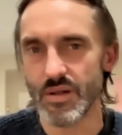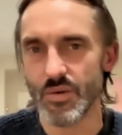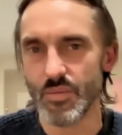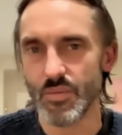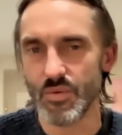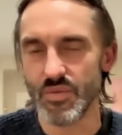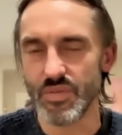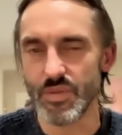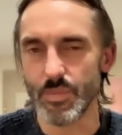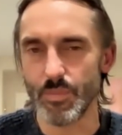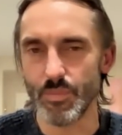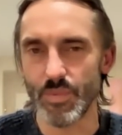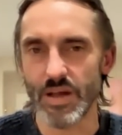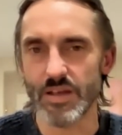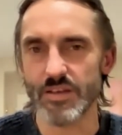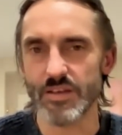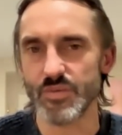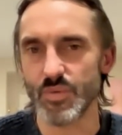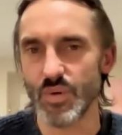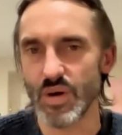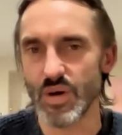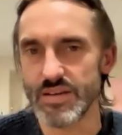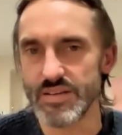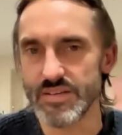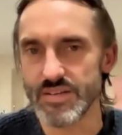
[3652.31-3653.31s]
with the best
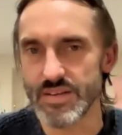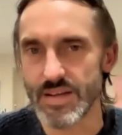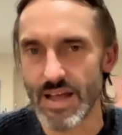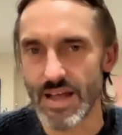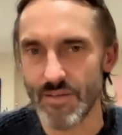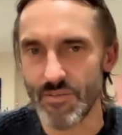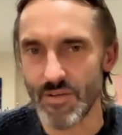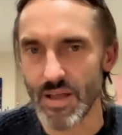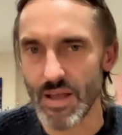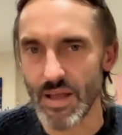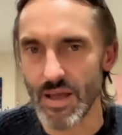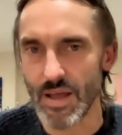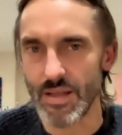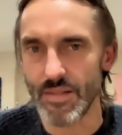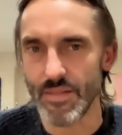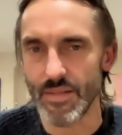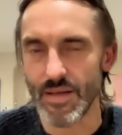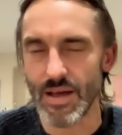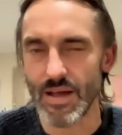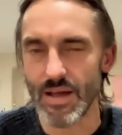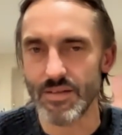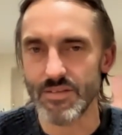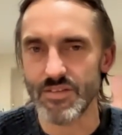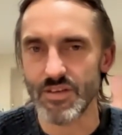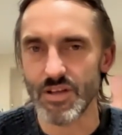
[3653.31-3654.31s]
way to navigate
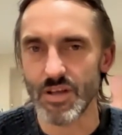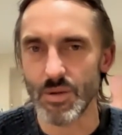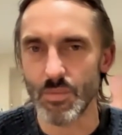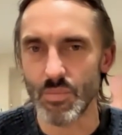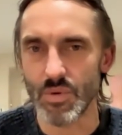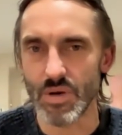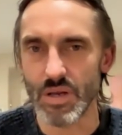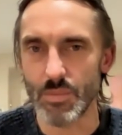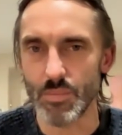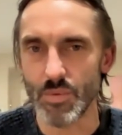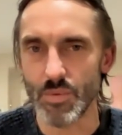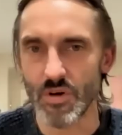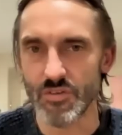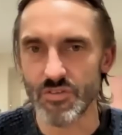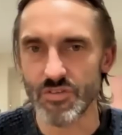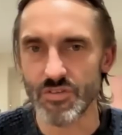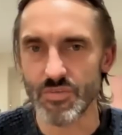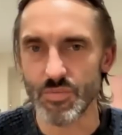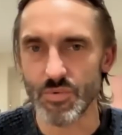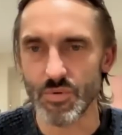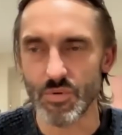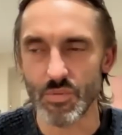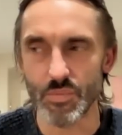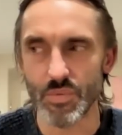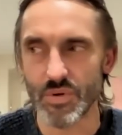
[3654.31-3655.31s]
that as humanly
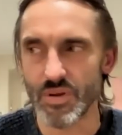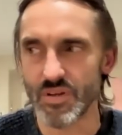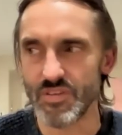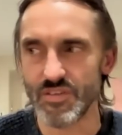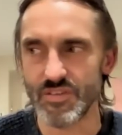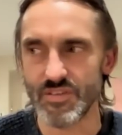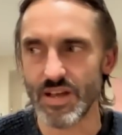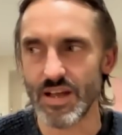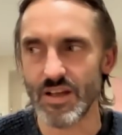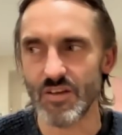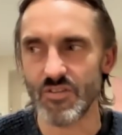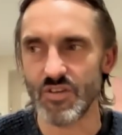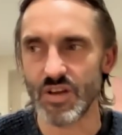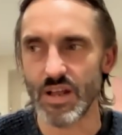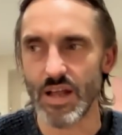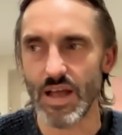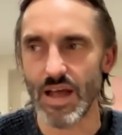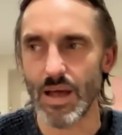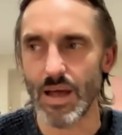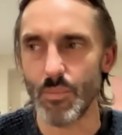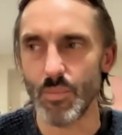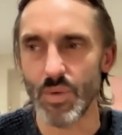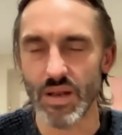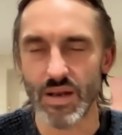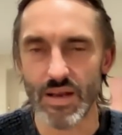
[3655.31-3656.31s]
possible, because it's actually
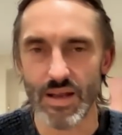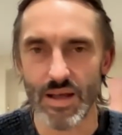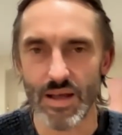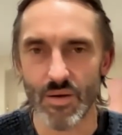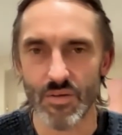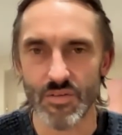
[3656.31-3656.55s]
happening now.